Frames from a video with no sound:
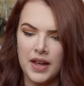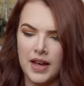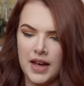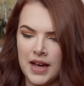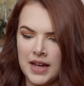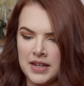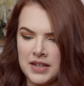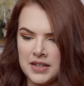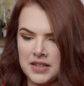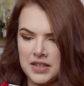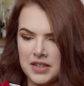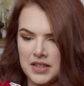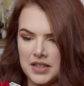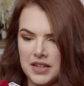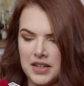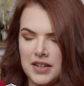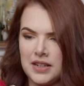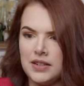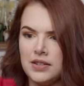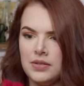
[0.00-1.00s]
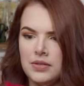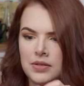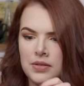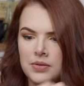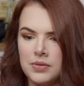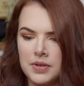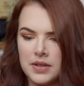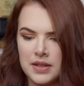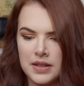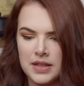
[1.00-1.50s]
And I don't
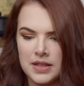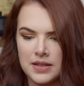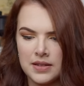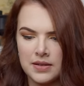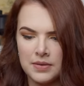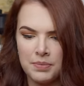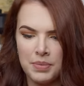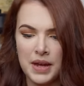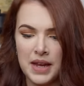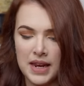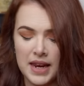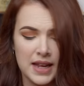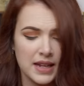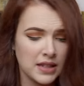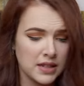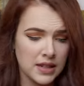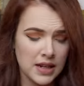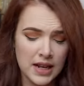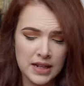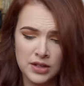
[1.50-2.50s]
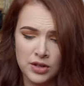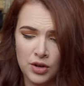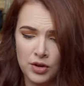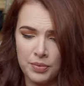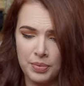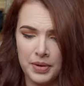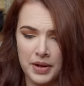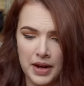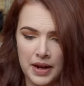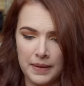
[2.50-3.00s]
know what this could be. Let's
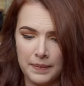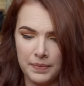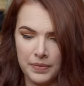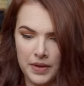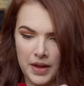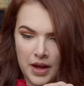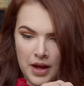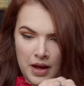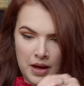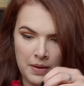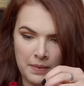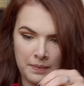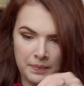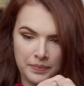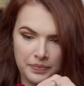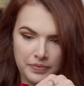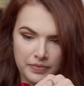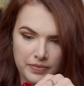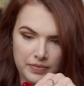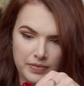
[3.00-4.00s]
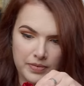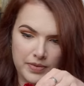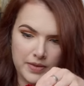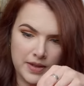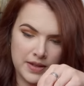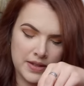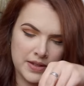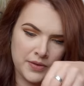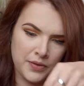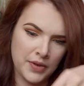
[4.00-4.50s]
open it.
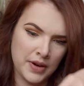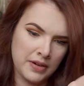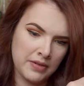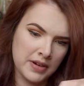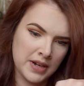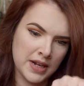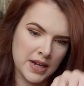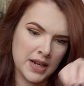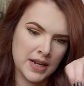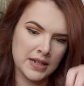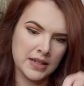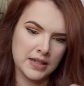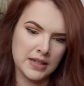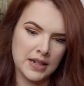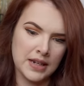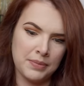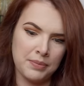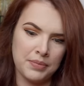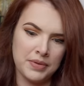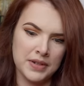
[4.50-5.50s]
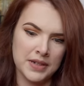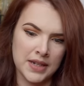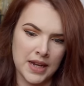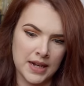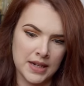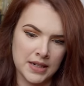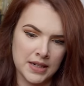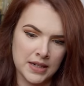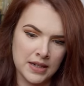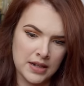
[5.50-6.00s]
It's very nicely
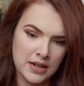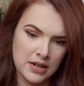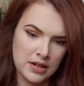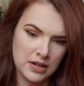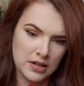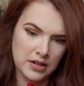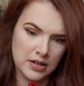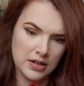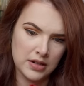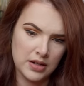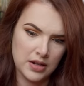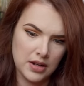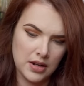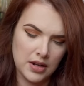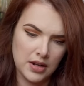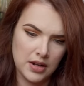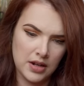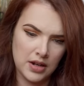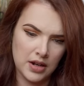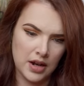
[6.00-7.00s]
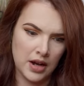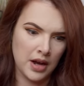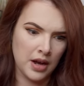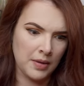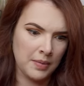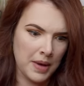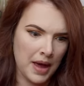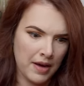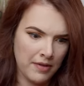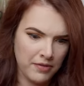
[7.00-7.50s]
presented.
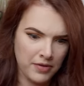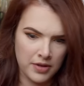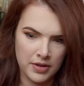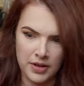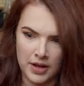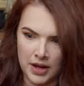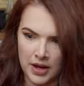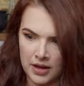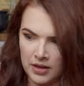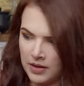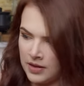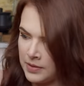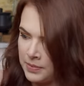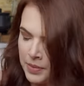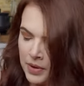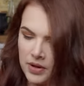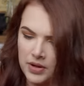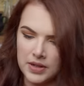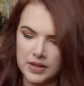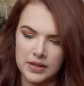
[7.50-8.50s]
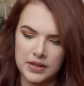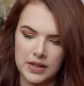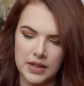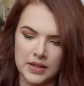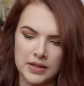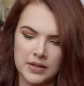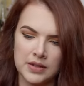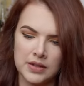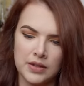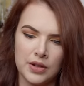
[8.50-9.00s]
Everything in this box
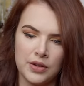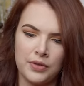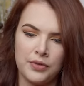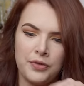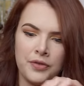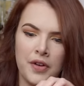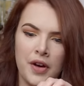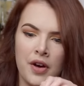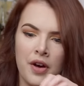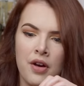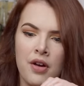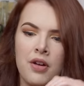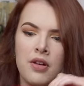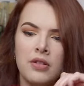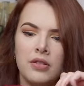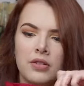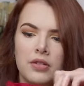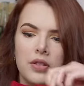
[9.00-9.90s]
is so far.